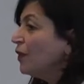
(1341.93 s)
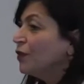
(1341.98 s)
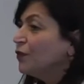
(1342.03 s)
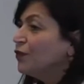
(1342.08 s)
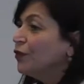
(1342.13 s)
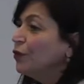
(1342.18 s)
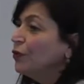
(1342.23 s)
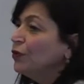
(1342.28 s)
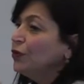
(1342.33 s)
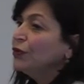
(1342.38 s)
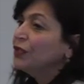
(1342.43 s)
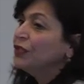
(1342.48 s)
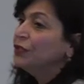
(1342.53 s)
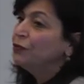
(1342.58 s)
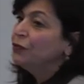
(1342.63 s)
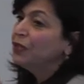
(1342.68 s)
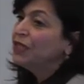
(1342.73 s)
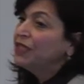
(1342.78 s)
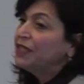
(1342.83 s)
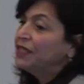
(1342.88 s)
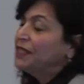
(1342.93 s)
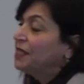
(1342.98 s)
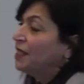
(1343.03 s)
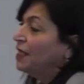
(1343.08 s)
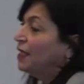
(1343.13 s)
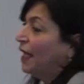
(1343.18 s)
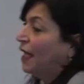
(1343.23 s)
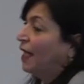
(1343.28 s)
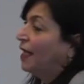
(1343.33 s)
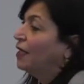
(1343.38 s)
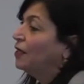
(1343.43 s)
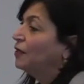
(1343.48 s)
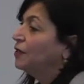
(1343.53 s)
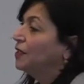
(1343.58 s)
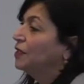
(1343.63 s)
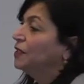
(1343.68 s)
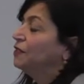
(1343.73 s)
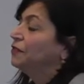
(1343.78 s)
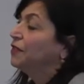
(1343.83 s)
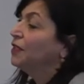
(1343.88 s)
So you can really see
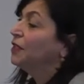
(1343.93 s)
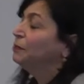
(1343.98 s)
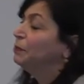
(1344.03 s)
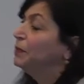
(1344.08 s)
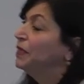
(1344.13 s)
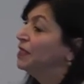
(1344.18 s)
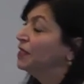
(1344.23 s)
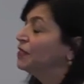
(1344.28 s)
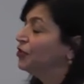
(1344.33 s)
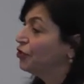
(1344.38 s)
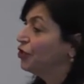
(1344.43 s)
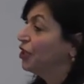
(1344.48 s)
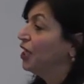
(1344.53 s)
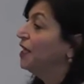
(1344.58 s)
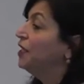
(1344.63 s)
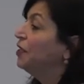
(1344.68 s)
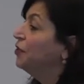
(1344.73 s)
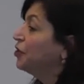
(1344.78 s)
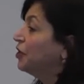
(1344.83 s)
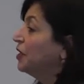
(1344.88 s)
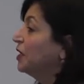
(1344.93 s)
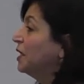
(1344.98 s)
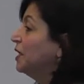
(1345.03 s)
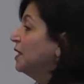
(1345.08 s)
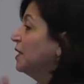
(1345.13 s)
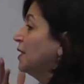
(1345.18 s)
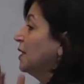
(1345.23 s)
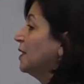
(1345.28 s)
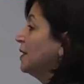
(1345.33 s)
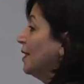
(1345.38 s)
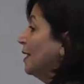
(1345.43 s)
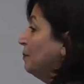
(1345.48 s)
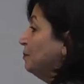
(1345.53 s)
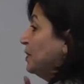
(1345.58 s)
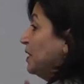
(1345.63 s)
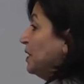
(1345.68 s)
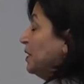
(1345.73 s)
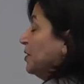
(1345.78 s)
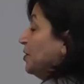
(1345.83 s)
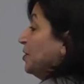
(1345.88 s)
how the development is changing in
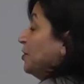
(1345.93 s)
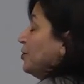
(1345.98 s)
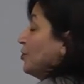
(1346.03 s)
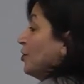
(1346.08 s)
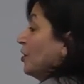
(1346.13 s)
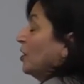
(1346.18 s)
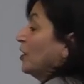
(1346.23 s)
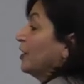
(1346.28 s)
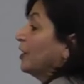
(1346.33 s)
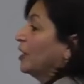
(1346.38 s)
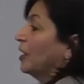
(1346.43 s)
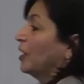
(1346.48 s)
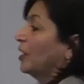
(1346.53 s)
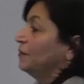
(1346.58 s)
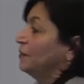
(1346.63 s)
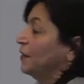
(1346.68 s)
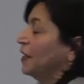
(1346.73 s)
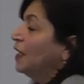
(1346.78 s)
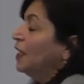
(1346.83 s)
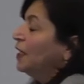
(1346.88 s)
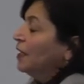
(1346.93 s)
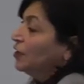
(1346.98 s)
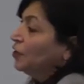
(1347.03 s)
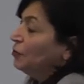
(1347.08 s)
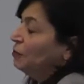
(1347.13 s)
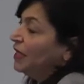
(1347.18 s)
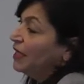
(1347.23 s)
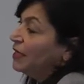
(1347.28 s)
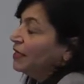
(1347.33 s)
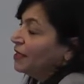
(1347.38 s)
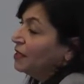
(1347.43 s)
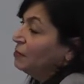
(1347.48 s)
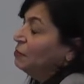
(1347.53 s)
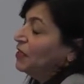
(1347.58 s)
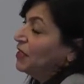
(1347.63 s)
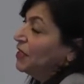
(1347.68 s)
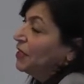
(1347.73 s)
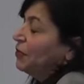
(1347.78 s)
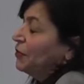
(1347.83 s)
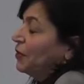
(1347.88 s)
accepting a digital art to make this
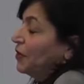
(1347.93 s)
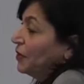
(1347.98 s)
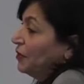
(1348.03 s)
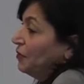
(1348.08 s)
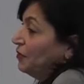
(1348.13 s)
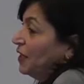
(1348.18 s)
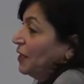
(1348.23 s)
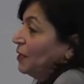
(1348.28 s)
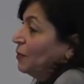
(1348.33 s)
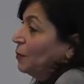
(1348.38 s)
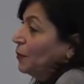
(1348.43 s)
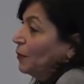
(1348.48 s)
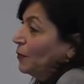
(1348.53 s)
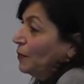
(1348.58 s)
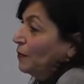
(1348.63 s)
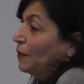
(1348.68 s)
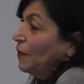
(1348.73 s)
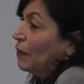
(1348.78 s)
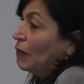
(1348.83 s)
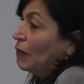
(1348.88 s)
material available.